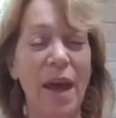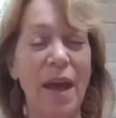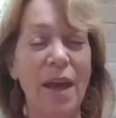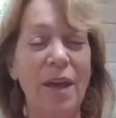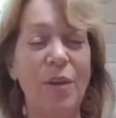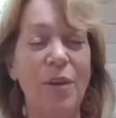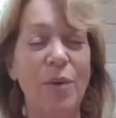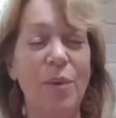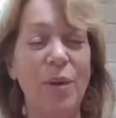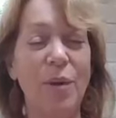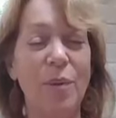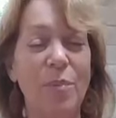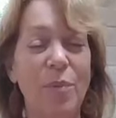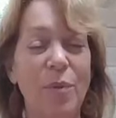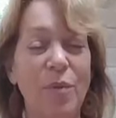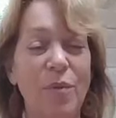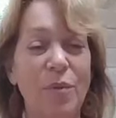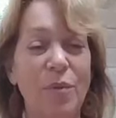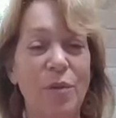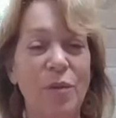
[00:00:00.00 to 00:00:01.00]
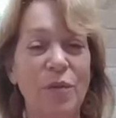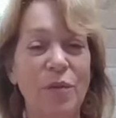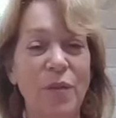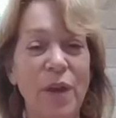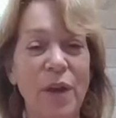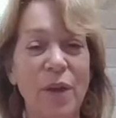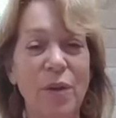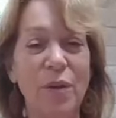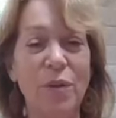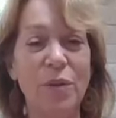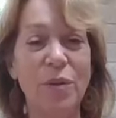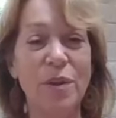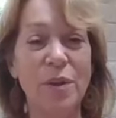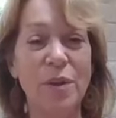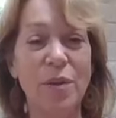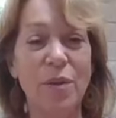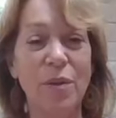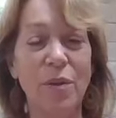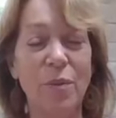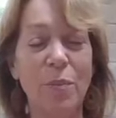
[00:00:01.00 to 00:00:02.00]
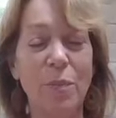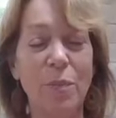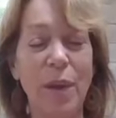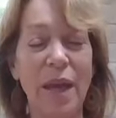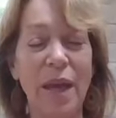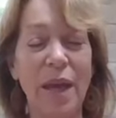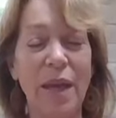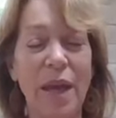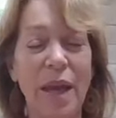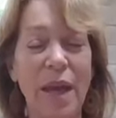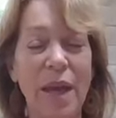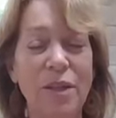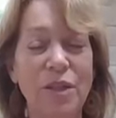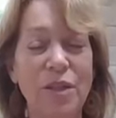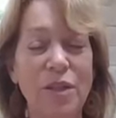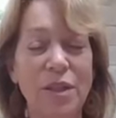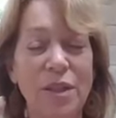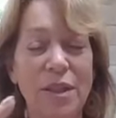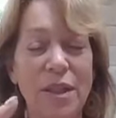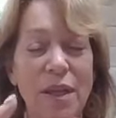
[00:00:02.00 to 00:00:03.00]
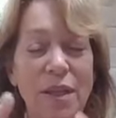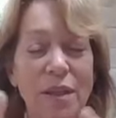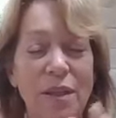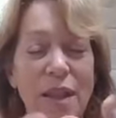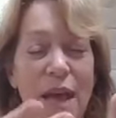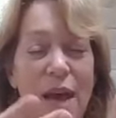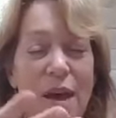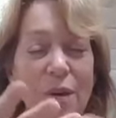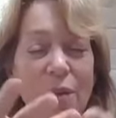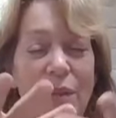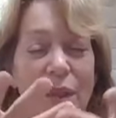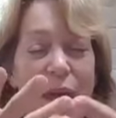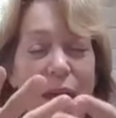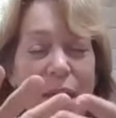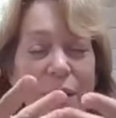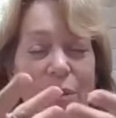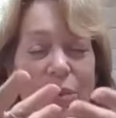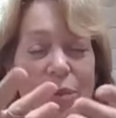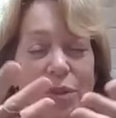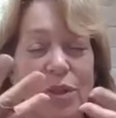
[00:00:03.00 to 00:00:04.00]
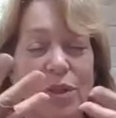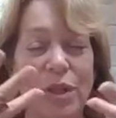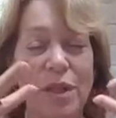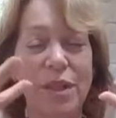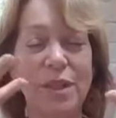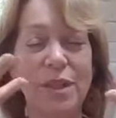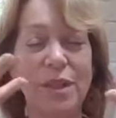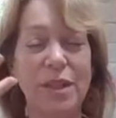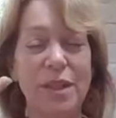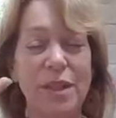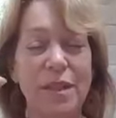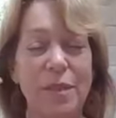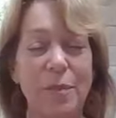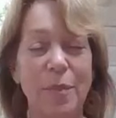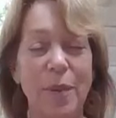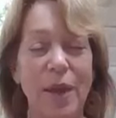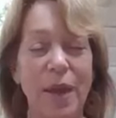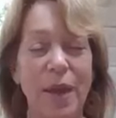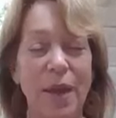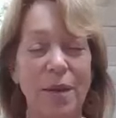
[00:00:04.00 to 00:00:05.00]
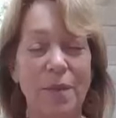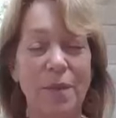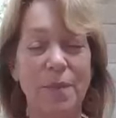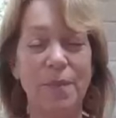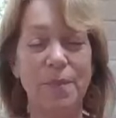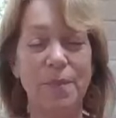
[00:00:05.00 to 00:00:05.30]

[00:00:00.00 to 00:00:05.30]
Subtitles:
and you can move your fingers a little bit and just allow the energy to dissipate.